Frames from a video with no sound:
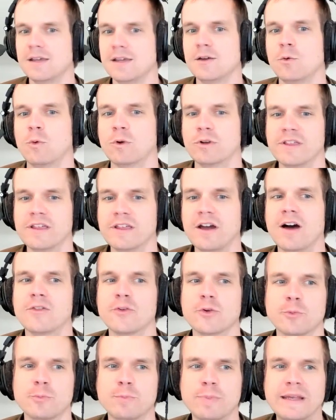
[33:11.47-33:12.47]
what are the
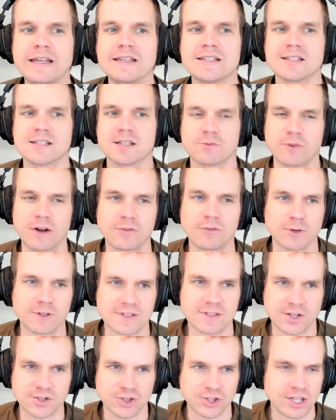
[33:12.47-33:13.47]
other pieces of reference
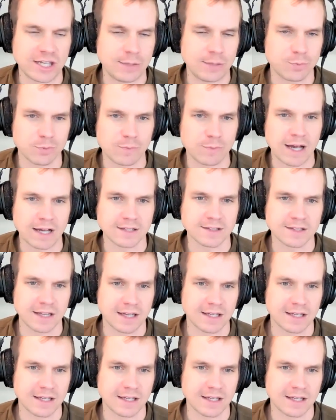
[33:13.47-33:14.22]
I should keep in mind